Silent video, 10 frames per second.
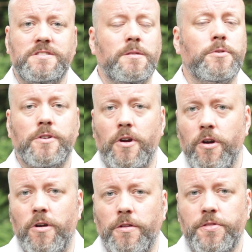similar to
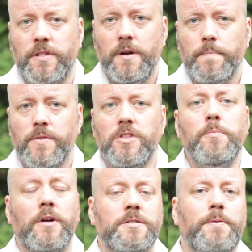Earth, you
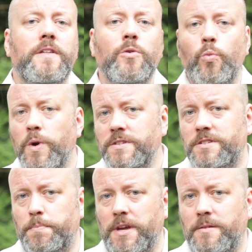multiply the wind
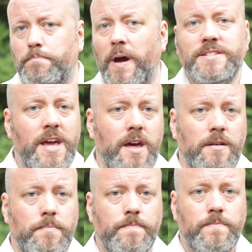speed by
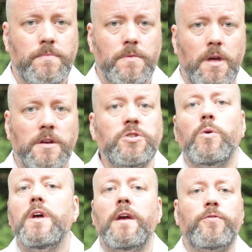10. So
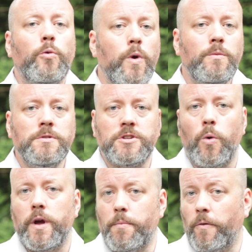if the wind was
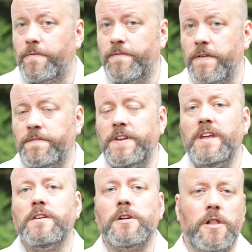going about
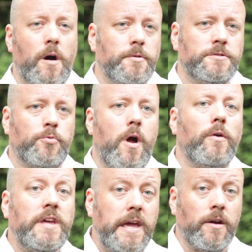15 kilometers per hour
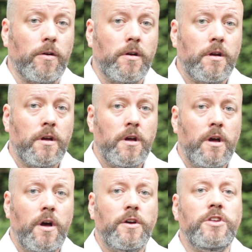here,
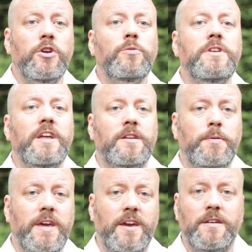you'd need to
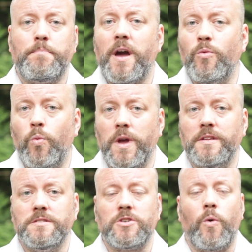be hit by
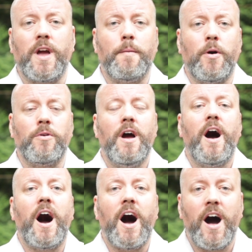winds going about
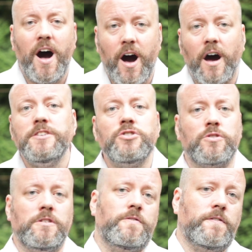
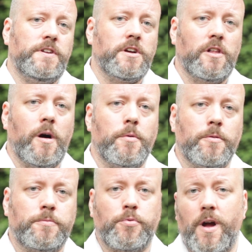150
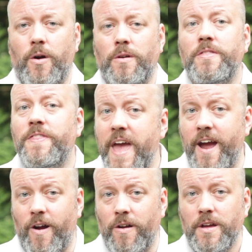kilometers per hour
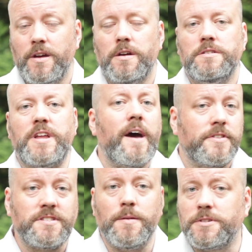there to have
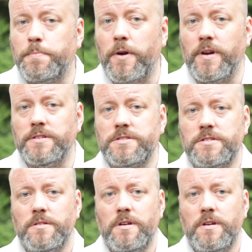the same experience.